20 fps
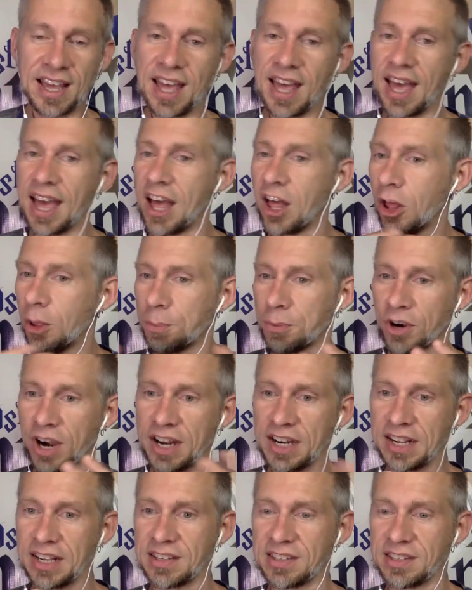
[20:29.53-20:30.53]
help or
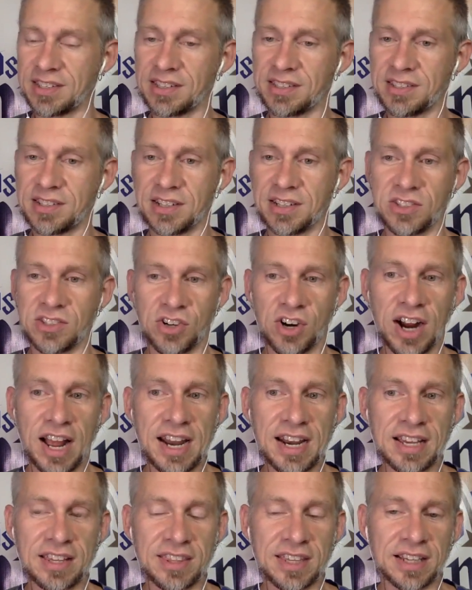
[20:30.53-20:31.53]
any assistance or
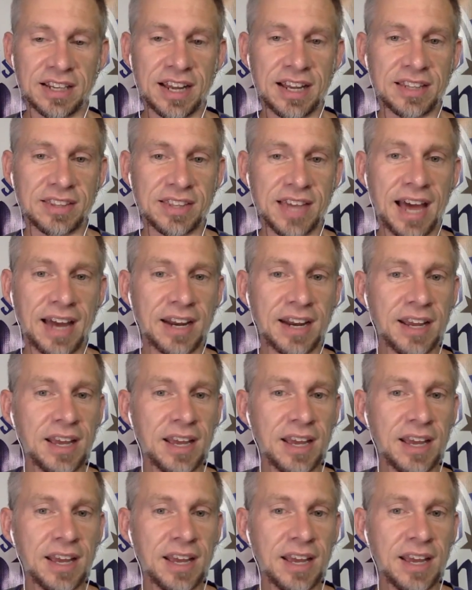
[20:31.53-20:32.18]
anything like that?